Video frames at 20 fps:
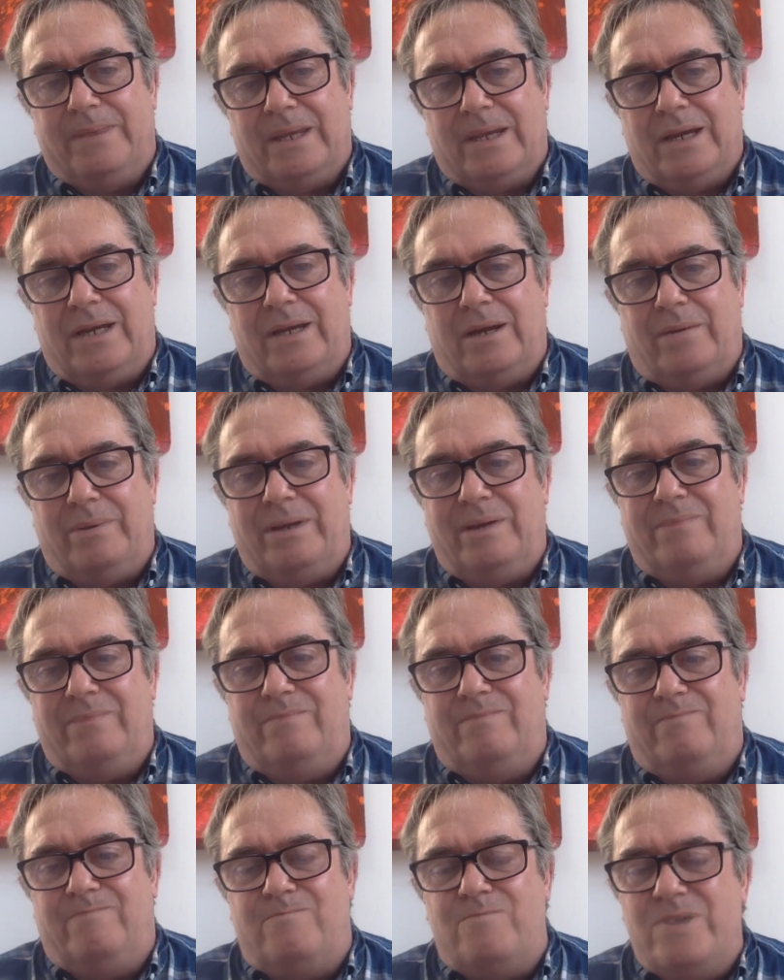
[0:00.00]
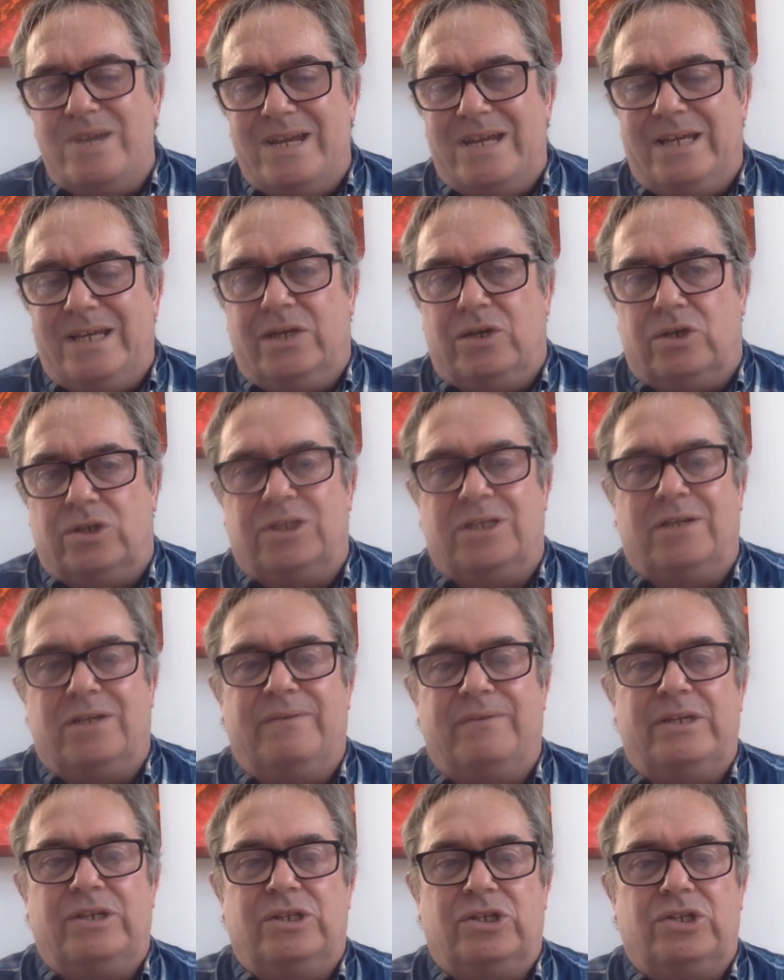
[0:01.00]
And I'll be really gutted if
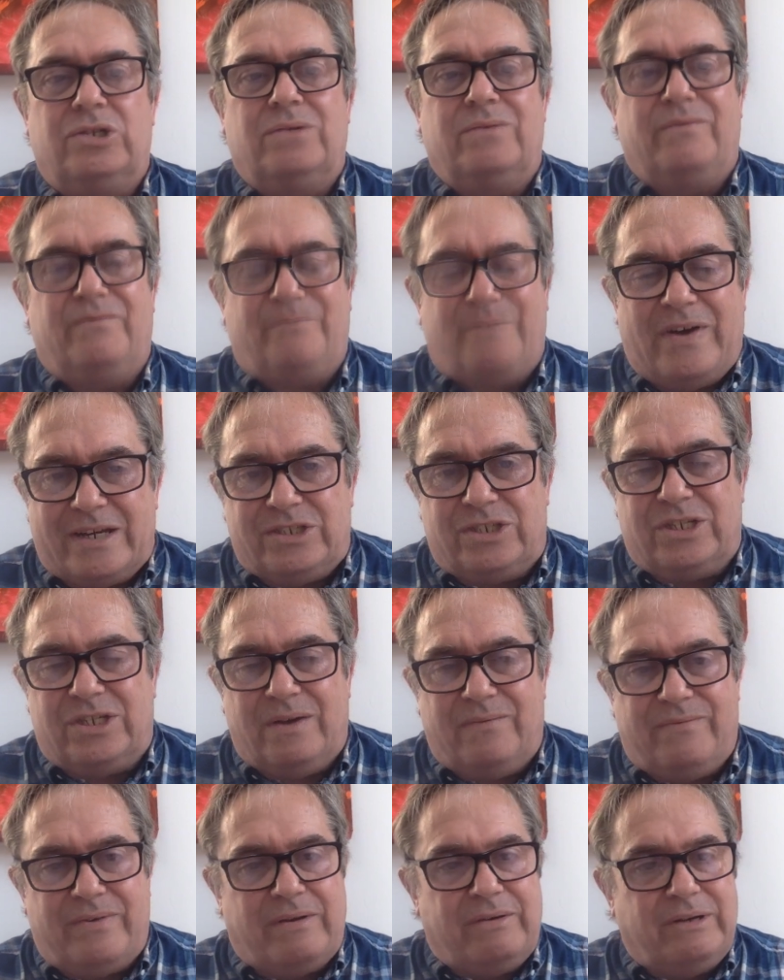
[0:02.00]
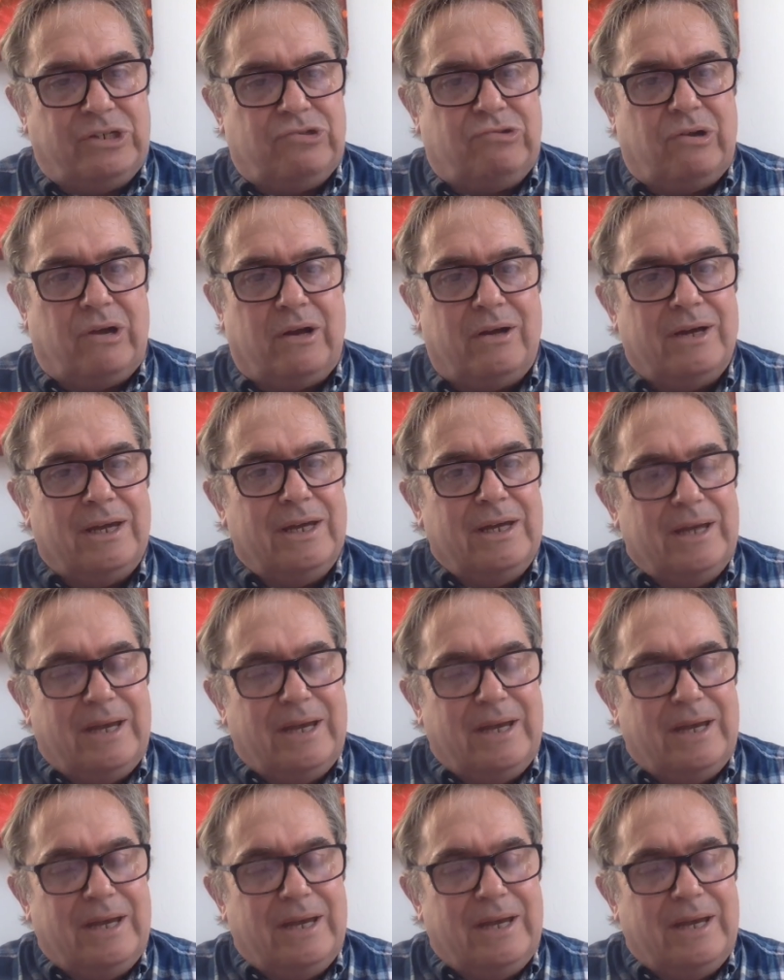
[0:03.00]
it doesn't. Fancy it very strong.